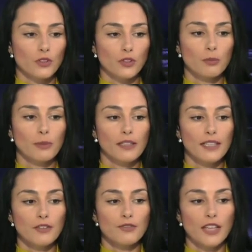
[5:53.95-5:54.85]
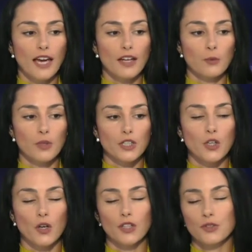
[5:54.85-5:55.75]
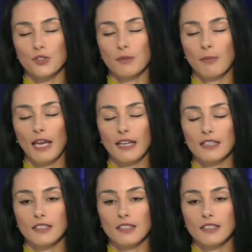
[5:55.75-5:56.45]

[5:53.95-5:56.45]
Do you believe that we're going to remain